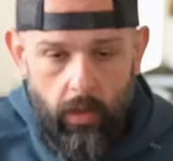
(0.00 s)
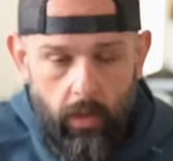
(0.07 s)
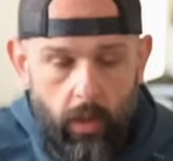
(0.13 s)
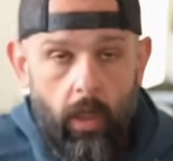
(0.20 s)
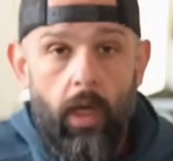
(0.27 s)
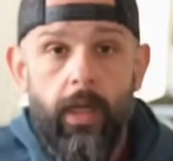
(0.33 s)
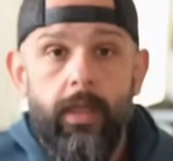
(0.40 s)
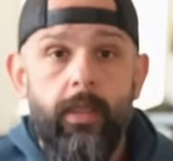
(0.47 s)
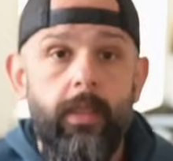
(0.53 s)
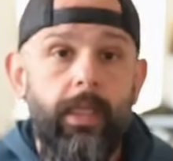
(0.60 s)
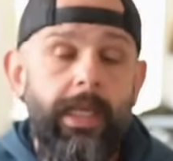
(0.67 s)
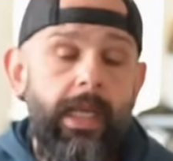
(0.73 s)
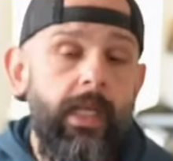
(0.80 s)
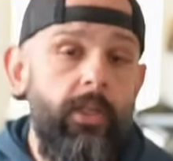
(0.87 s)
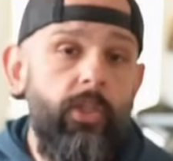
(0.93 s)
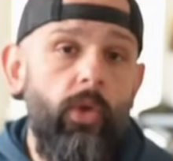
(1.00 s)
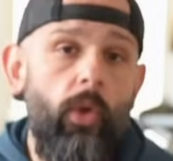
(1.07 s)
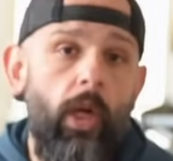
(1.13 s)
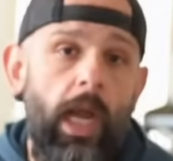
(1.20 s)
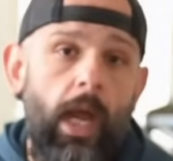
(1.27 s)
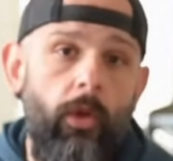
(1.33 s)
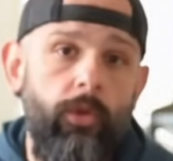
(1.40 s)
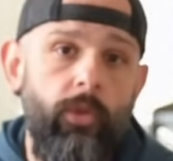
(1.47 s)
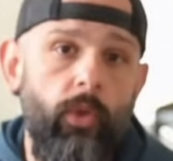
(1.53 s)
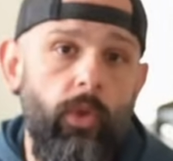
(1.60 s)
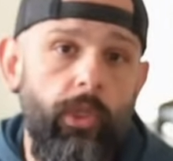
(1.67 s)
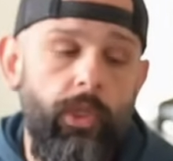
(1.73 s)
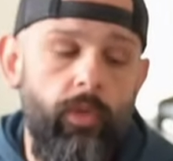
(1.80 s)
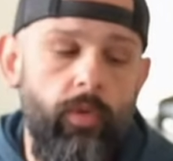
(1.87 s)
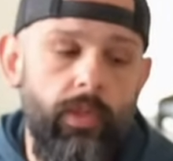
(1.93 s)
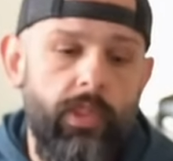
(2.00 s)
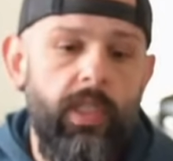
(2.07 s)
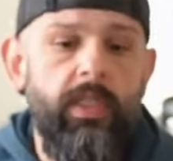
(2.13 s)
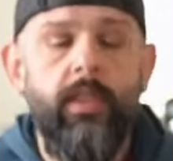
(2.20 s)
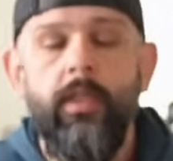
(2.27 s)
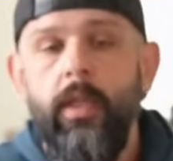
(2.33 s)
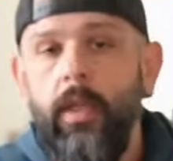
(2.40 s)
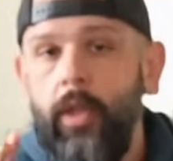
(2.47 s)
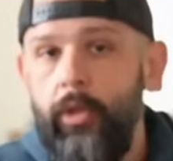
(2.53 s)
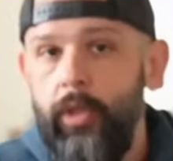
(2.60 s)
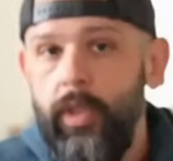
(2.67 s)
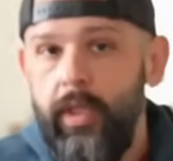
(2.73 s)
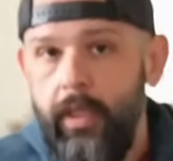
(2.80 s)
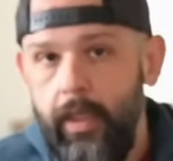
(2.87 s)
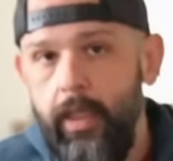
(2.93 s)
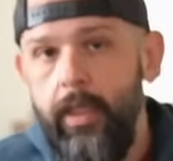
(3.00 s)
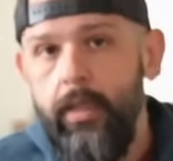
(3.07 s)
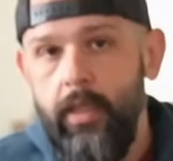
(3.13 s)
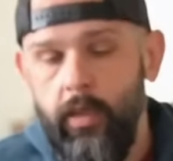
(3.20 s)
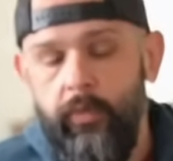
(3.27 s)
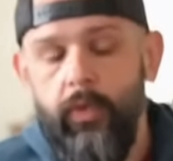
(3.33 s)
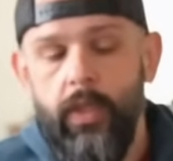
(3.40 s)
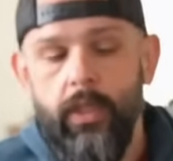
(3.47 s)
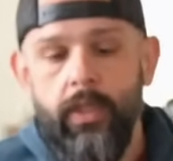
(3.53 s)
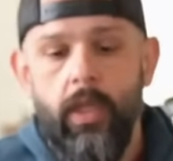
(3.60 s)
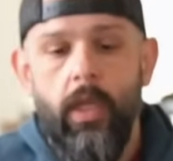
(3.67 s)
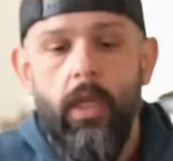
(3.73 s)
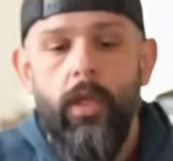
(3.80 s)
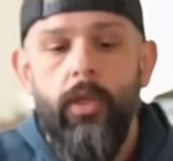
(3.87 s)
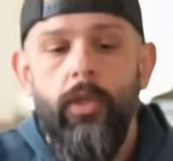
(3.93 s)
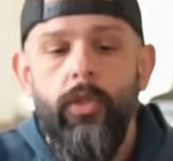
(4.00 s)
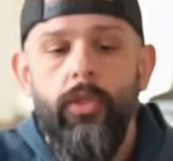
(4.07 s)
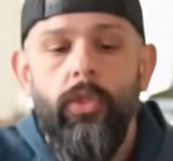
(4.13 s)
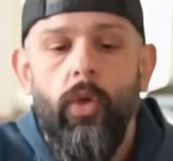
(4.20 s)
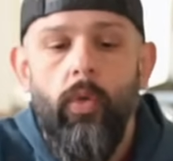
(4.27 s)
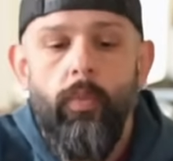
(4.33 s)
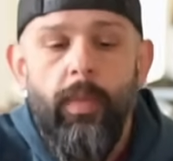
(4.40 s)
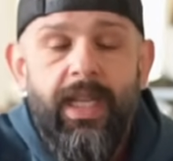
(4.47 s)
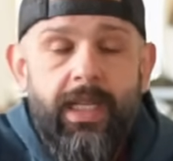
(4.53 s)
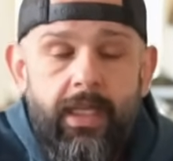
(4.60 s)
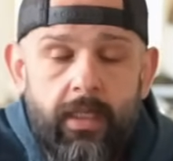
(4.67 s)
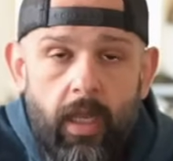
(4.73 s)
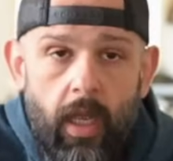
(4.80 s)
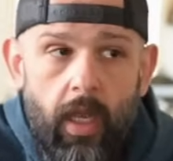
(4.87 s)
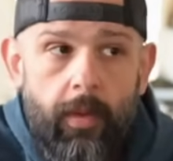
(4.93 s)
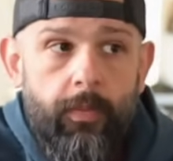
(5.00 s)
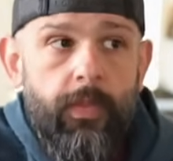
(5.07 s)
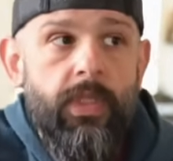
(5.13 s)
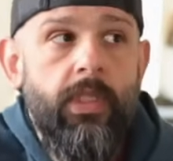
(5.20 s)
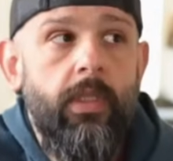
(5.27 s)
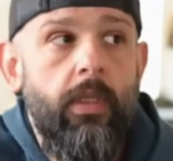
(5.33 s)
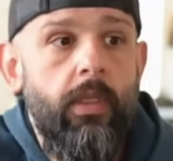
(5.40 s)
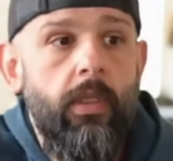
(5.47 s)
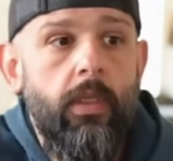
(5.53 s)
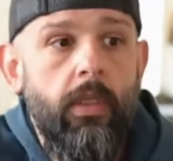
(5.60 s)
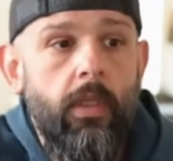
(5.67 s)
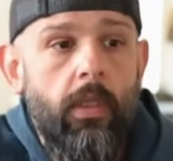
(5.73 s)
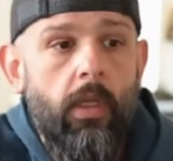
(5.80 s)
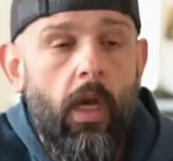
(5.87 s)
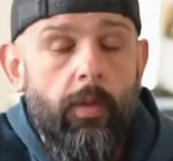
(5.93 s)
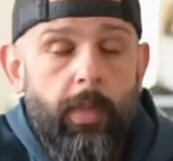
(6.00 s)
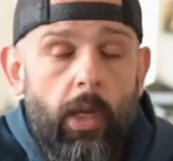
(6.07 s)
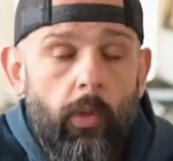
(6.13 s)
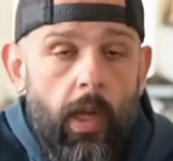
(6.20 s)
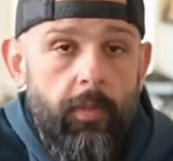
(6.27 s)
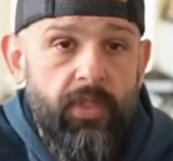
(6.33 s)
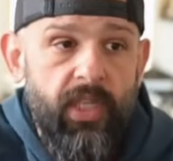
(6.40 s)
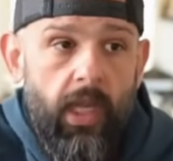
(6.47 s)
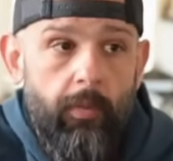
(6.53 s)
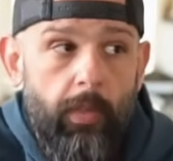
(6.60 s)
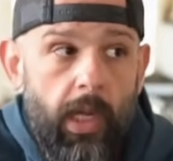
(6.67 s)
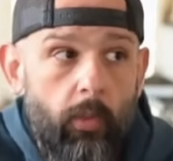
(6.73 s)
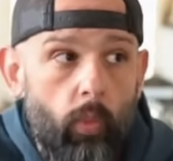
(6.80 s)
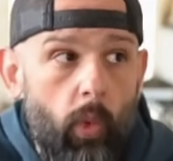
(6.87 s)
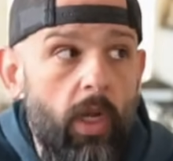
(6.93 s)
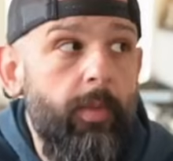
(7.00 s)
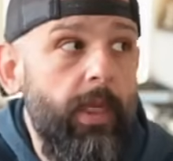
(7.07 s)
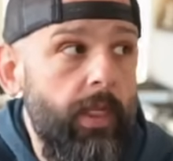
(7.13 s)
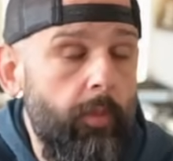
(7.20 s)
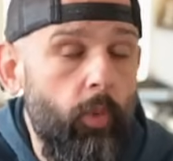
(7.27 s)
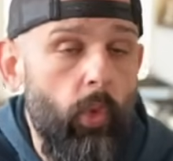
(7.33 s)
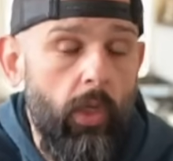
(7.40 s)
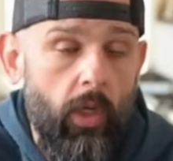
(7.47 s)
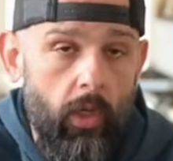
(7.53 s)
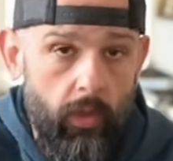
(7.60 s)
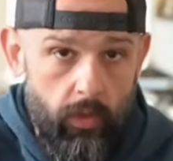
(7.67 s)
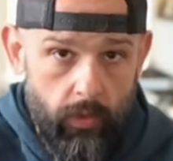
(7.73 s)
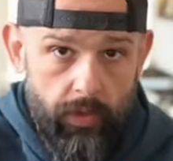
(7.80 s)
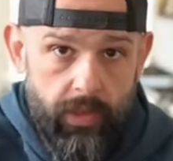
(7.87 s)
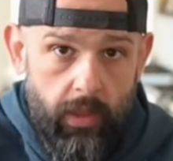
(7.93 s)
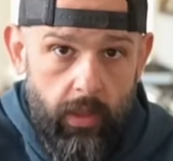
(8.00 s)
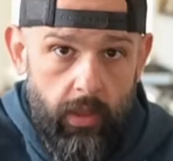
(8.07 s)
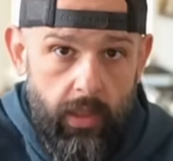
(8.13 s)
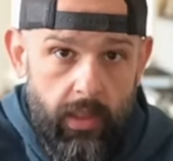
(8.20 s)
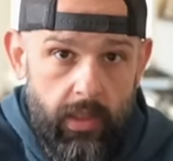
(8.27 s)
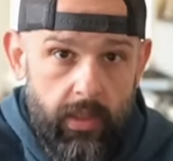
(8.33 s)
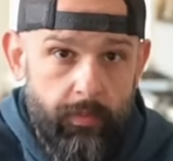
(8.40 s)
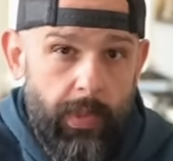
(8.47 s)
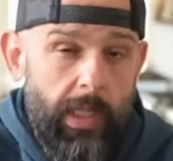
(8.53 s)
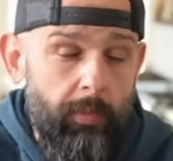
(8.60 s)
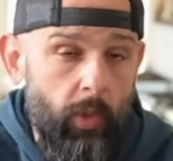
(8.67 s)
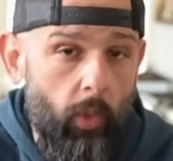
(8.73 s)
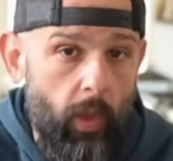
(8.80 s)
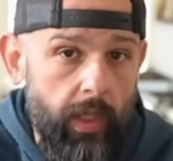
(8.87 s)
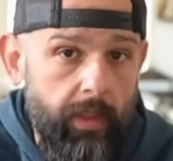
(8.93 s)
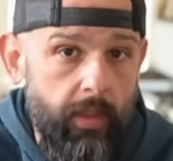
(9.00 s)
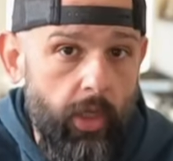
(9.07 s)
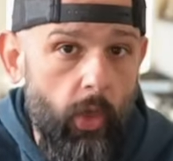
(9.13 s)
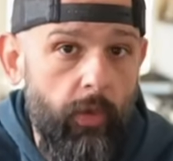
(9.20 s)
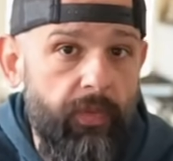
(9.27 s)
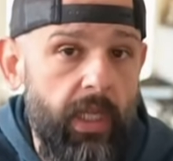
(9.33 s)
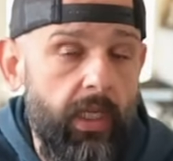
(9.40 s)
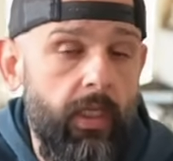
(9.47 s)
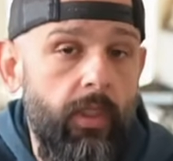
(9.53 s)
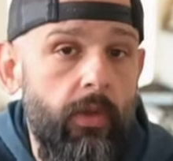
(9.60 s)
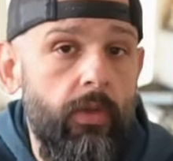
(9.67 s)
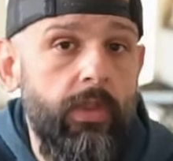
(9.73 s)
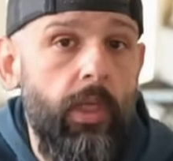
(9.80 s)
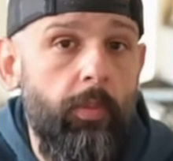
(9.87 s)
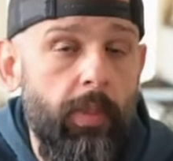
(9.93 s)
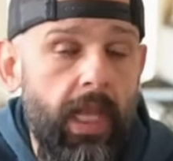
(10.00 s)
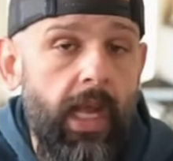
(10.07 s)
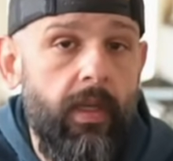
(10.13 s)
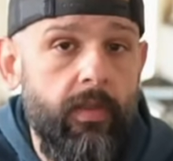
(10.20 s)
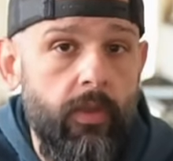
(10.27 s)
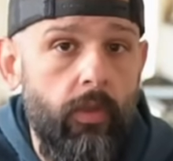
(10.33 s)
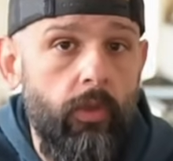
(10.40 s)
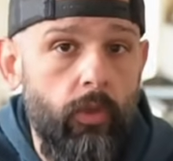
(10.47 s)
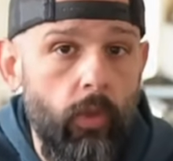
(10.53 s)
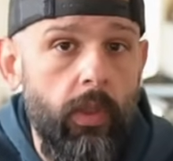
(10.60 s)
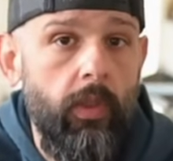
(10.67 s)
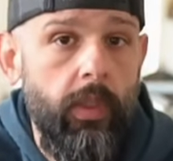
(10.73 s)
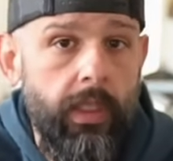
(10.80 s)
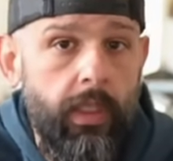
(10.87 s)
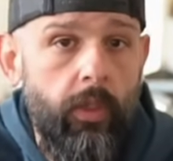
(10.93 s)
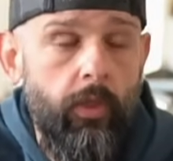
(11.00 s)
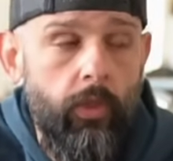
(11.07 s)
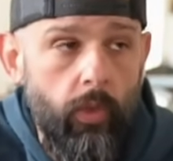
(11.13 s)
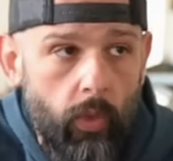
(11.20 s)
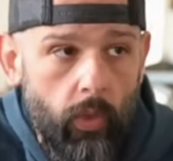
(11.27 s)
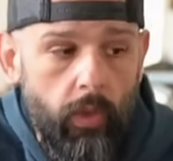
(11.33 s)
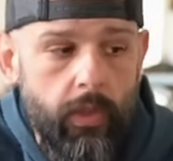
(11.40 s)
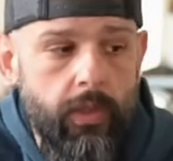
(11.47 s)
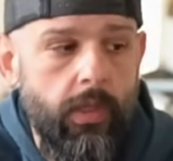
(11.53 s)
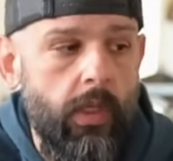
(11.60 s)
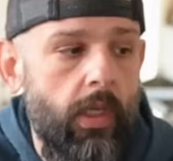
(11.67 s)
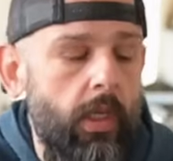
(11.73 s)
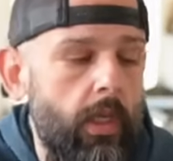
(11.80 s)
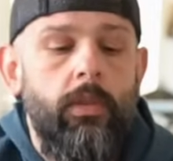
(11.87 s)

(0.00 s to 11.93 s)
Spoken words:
All right, indoor-outdoor use. This is another key difference. So many times on my website, one of my #1 articles is people wanting to know if they can use their Blackstone griddle indoors.